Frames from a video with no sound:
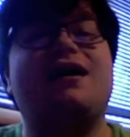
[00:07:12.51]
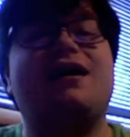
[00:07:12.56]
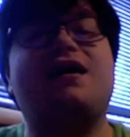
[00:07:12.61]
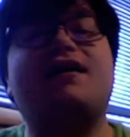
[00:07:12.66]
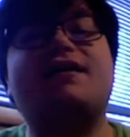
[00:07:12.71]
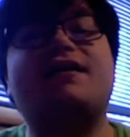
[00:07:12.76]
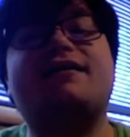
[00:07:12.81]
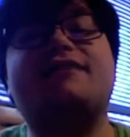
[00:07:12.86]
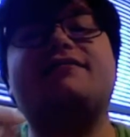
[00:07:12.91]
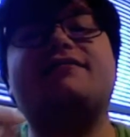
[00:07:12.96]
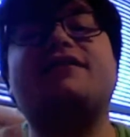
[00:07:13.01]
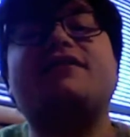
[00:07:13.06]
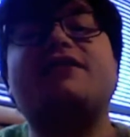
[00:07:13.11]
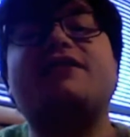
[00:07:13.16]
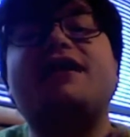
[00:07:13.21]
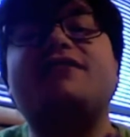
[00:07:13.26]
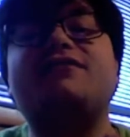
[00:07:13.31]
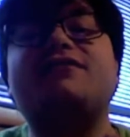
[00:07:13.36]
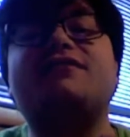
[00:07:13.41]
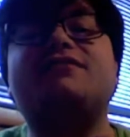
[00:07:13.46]
Okay, let's go
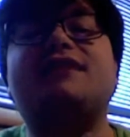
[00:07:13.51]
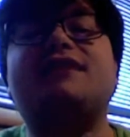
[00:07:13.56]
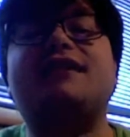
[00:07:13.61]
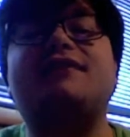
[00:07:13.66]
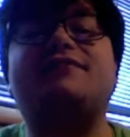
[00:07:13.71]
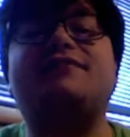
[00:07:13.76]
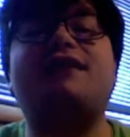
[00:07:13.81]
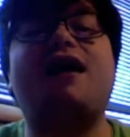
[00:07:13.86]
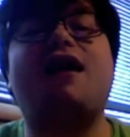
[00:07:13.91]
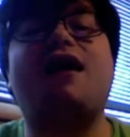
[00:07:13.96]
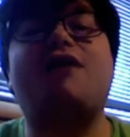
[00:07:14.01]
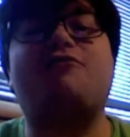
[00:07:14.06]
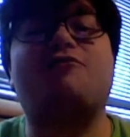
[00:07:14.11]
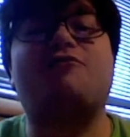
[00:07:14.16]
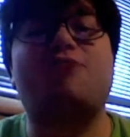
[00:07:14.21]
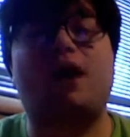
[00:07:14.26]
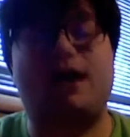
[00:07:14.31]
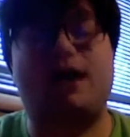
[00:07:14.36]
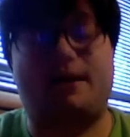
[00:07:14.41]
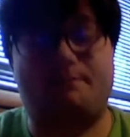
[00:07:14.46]
down the list of
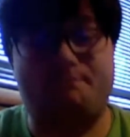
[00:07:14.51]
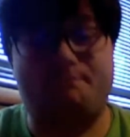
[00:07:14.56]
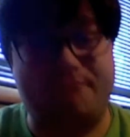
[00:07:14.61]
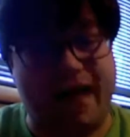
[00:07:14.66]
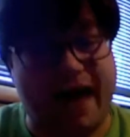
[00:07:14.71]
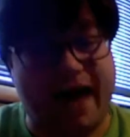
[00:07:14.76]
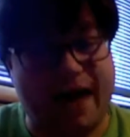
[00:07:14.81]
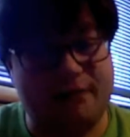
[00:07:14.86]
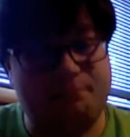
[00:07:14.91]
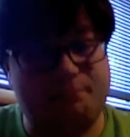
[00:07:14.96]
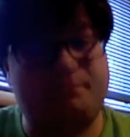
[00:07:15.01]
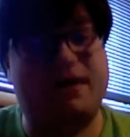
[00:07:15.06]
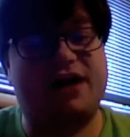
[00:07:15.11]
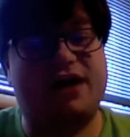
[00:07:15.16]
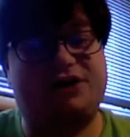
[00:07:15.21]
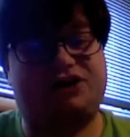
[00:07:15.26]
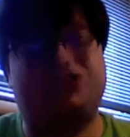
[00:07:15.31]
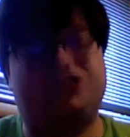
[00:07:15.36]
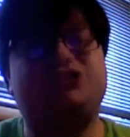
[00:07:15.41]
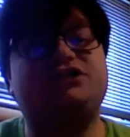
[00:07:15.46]
what a bad
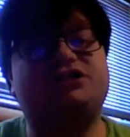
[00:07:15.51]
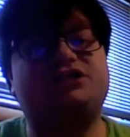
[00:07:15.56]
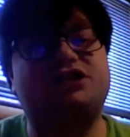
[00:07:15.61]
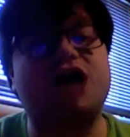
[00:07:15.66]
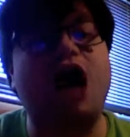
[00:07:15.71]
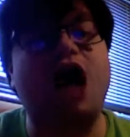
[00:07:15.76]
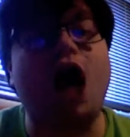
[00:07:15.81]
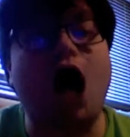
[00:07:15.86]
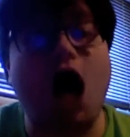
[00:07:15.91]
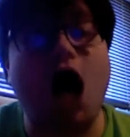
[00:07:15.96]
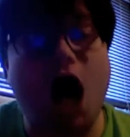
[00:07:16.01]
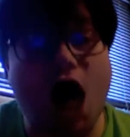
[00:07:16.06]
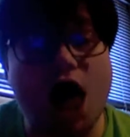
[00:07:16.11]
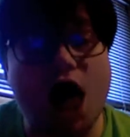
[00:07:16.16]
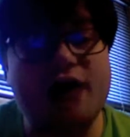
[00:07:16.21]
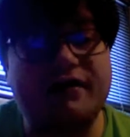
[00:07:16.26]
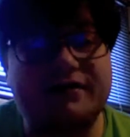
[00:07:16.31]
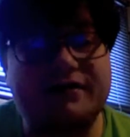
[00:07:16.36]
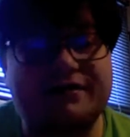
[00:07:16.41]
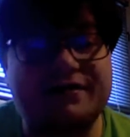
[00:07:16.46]
bitch
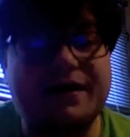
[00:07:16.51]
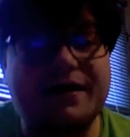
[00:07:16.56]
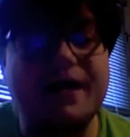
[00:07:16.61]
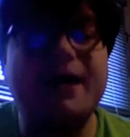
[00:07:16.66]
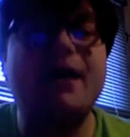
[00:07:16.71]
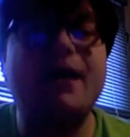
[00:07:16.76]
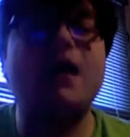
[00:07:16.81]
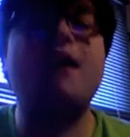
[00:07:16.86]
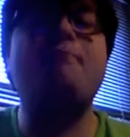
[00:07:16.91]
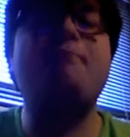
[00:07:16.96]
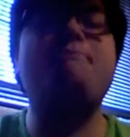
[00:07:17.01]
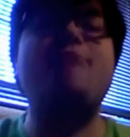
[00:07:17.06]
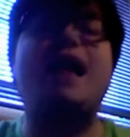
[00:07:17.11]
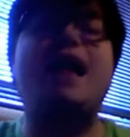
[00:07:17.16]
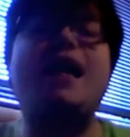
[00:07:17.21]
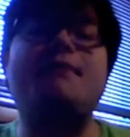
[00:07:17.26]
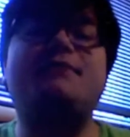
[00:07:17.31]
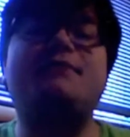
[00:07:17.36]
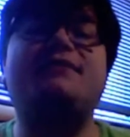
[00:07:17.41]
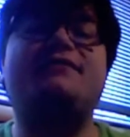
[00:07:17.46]
does. A
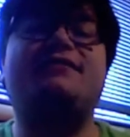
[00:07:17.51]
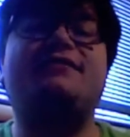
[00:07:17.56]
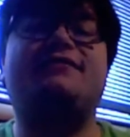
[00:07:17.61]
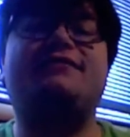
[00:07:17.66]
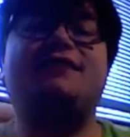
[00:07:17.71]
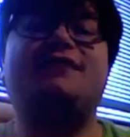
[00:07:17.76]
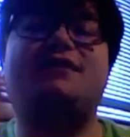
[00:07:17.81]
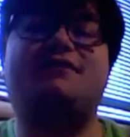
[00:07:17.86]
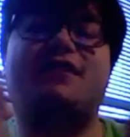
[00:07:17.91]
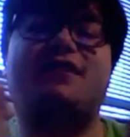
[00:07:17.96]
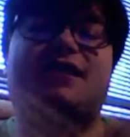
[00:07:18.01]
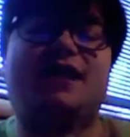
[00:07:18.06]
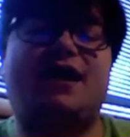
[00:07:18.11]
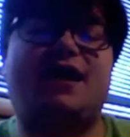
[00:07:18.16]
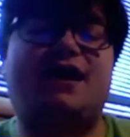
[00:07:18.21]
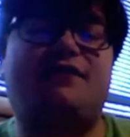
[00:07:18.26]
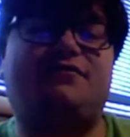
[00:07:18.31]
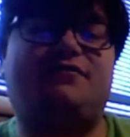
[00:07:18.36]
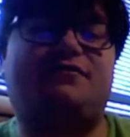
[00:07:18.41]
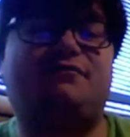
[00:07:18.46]
bad bitch doesn't give any
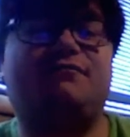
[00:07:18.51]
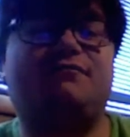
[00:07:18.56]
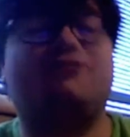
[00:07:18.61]
Fs.